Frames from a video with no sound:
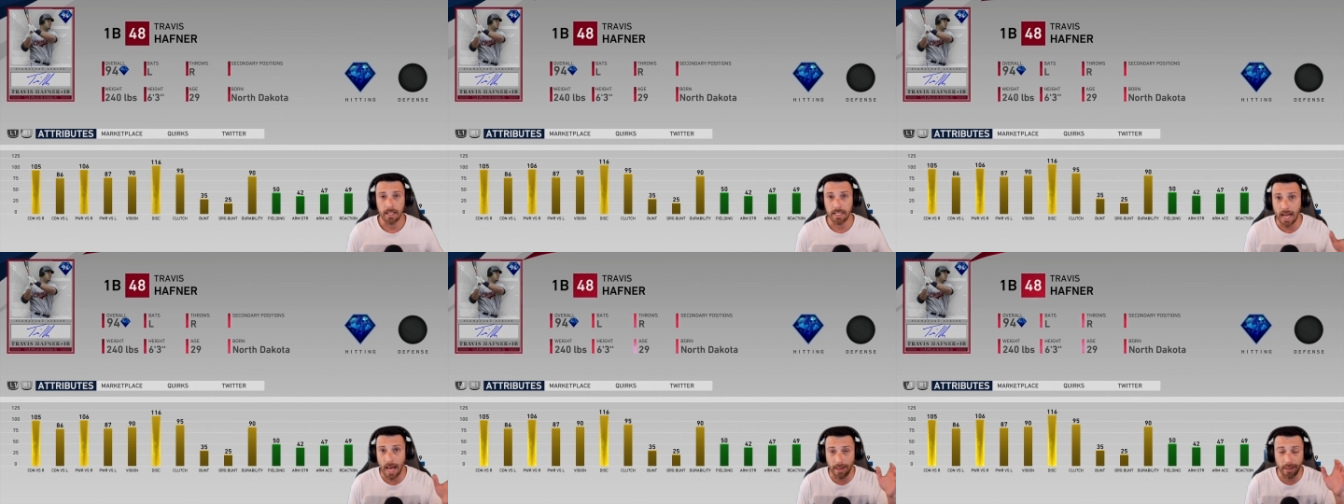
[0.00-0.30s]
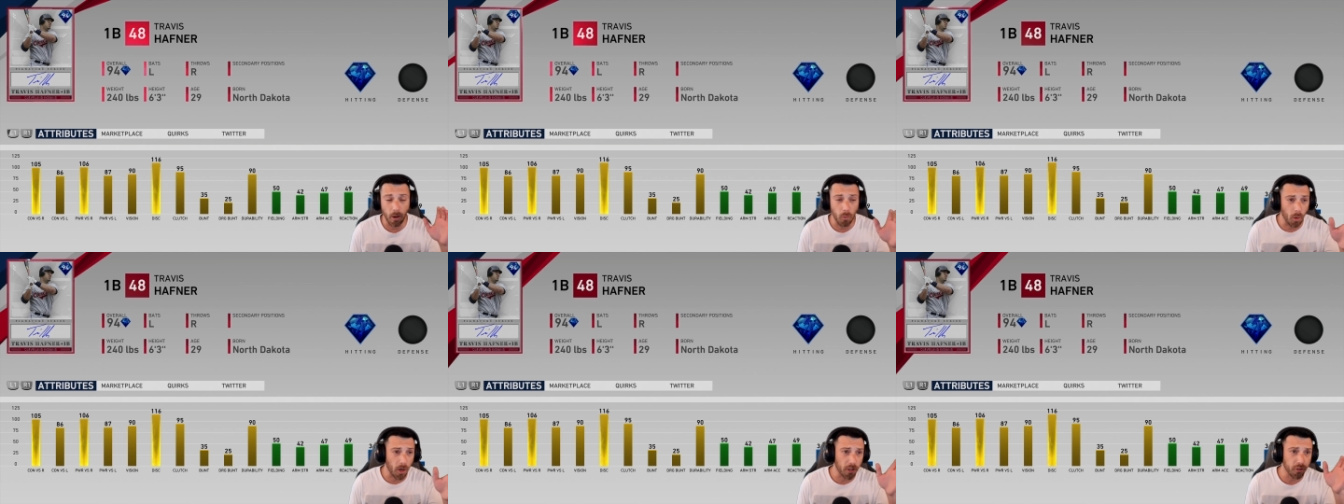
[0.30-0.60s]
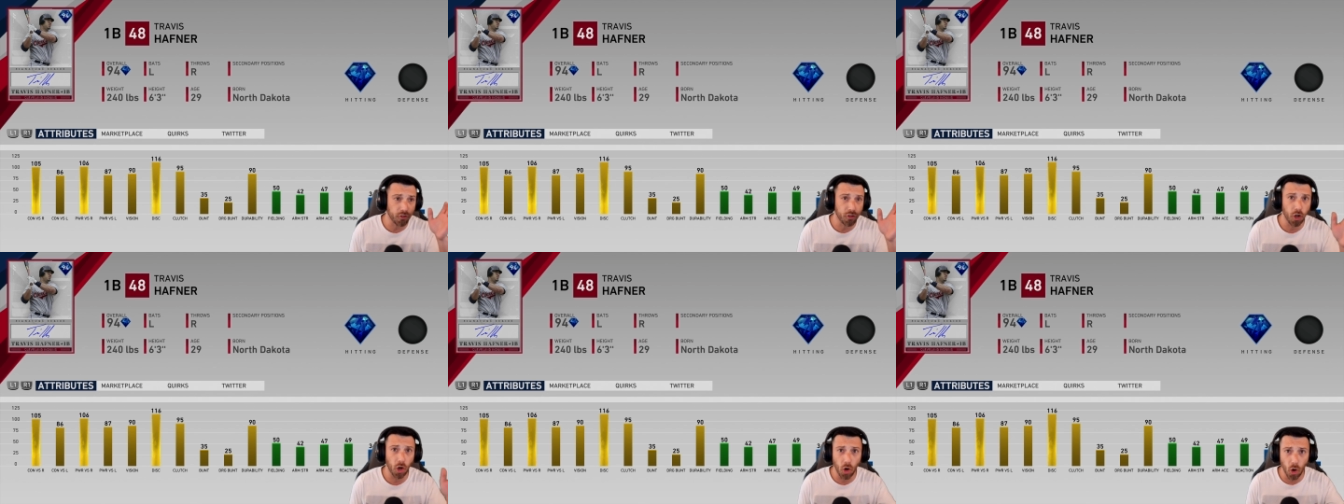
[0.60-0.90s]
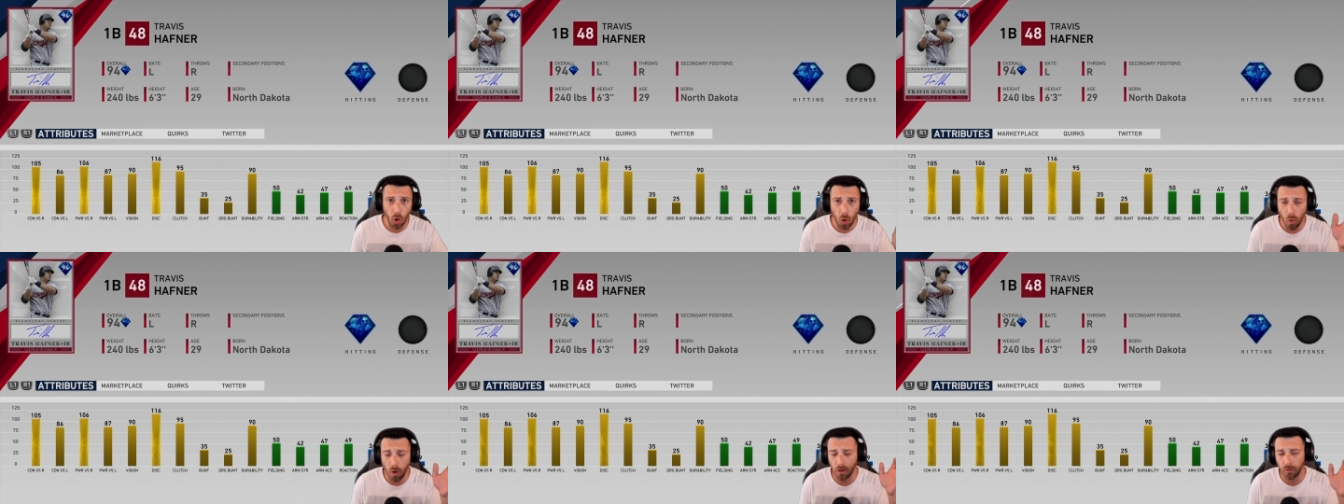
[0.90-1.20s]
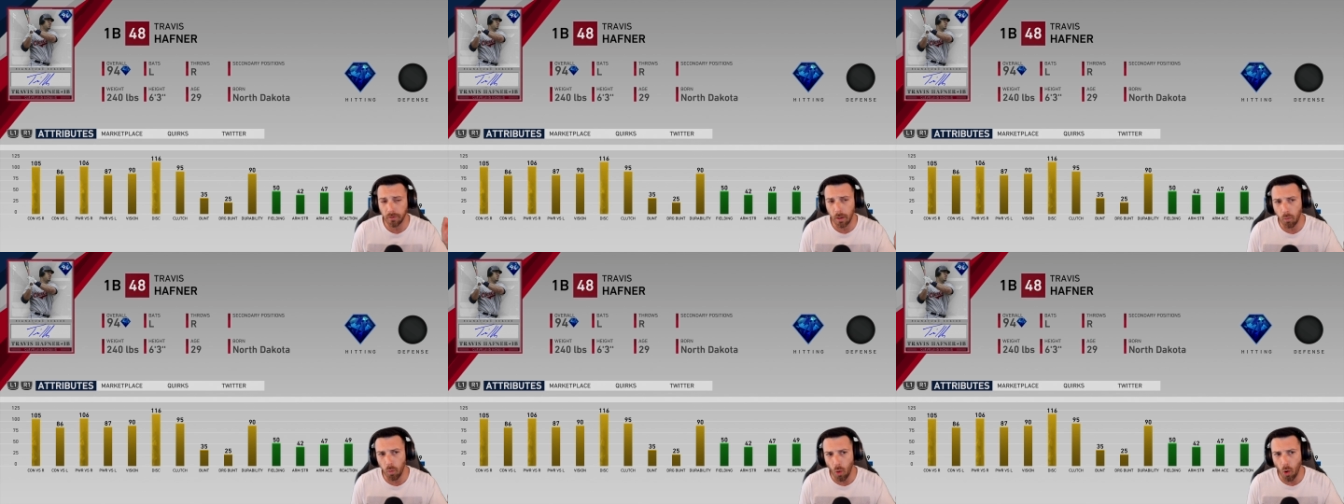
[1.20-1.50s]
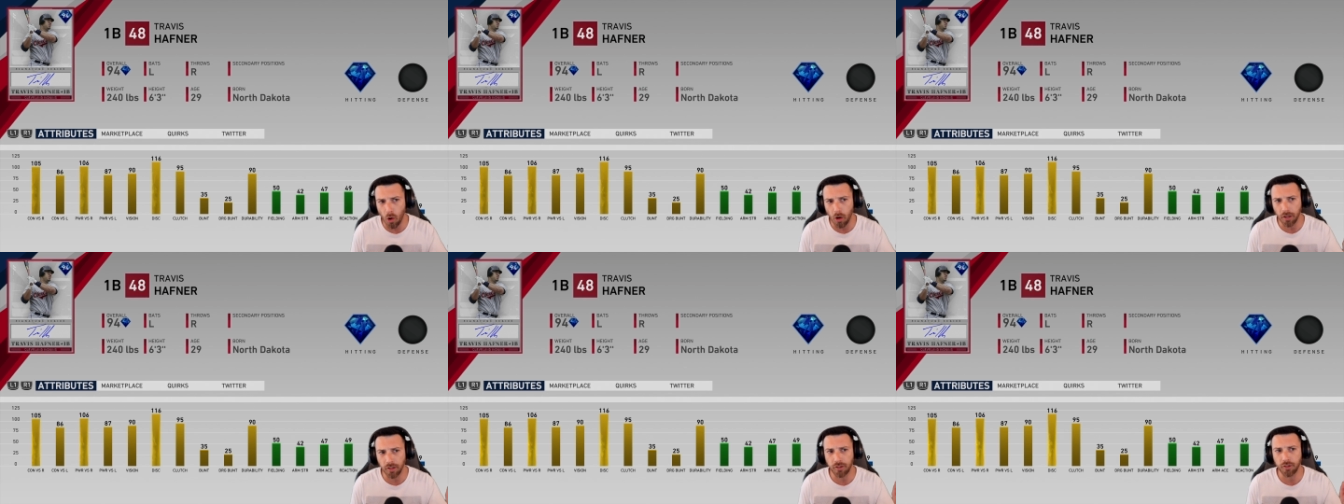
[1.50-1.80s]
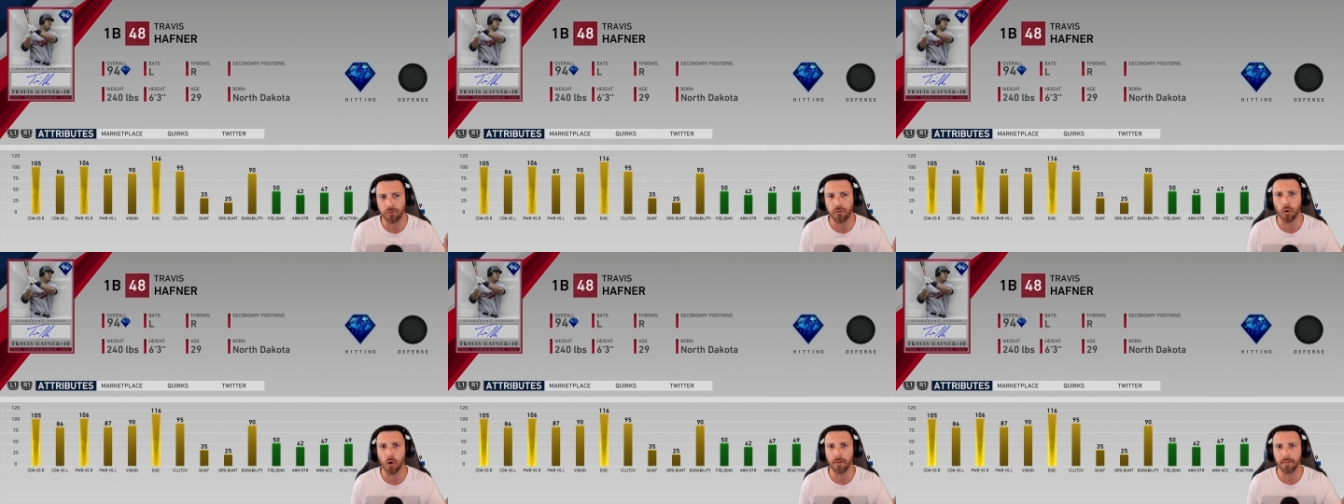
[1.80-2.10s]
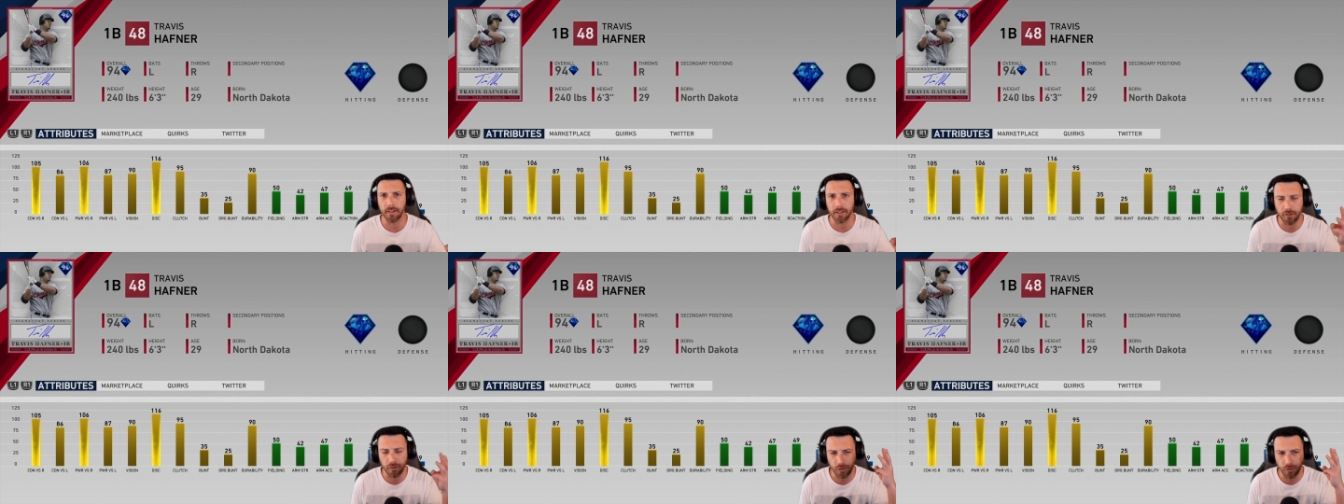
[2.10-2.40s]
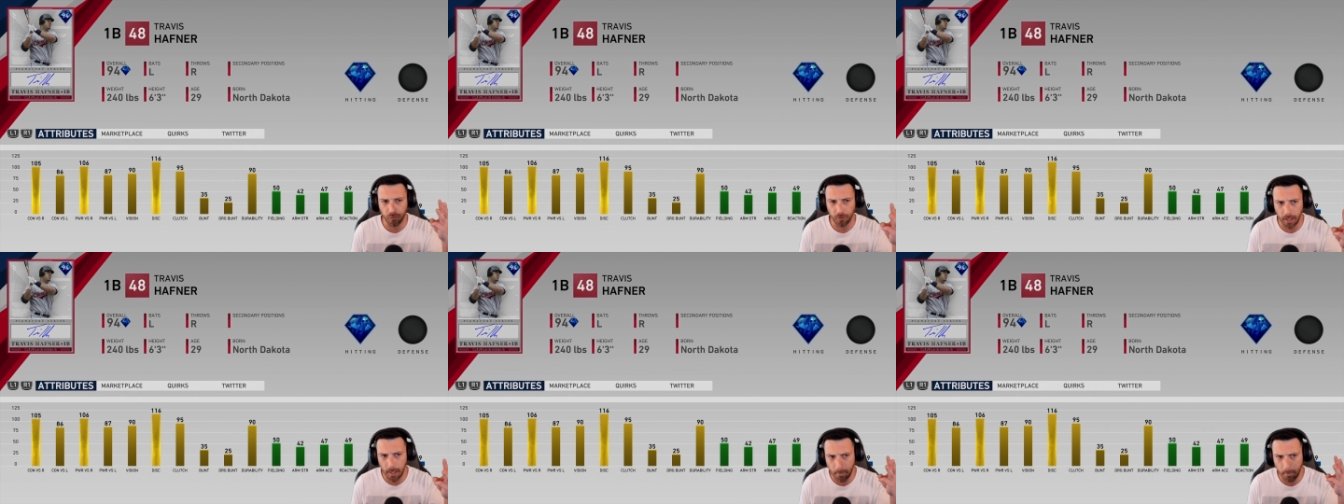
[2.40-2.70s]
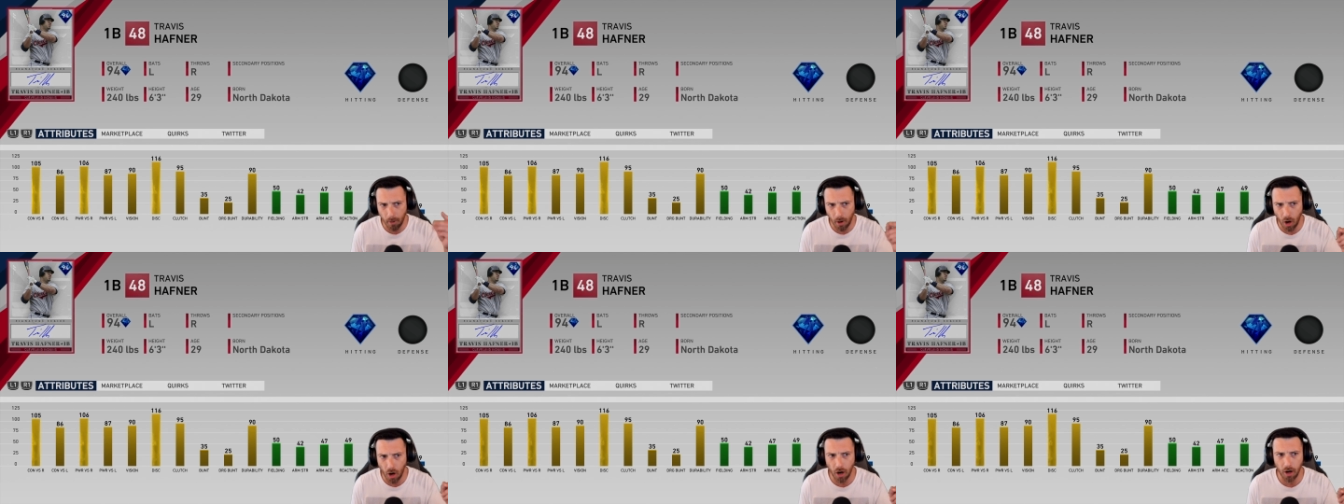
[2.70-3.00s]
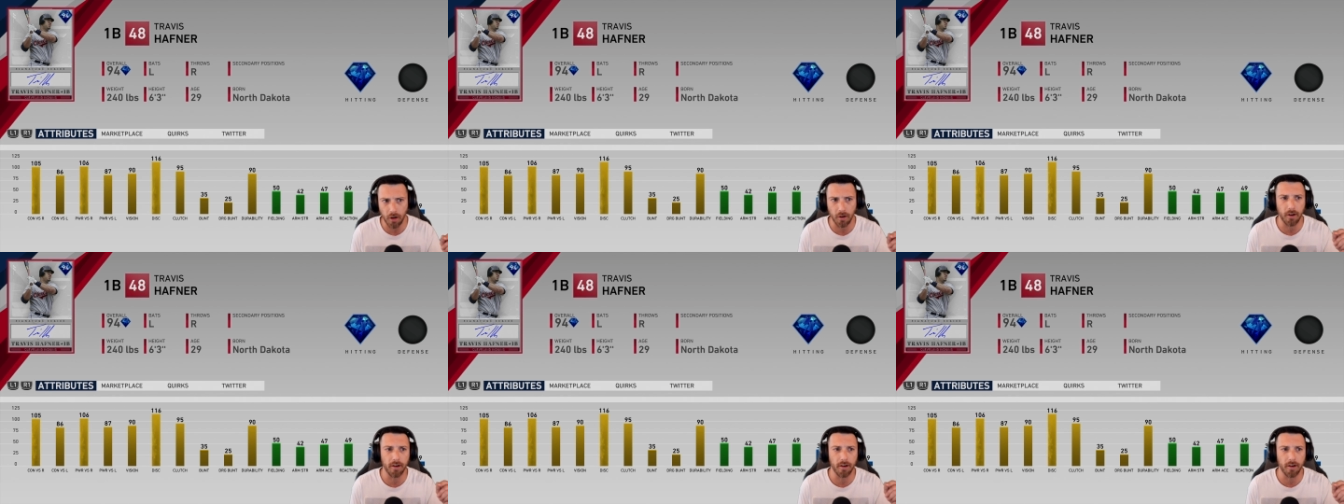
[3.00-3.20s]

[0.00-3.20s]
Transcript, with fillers: Now, there were two rewards for this three-part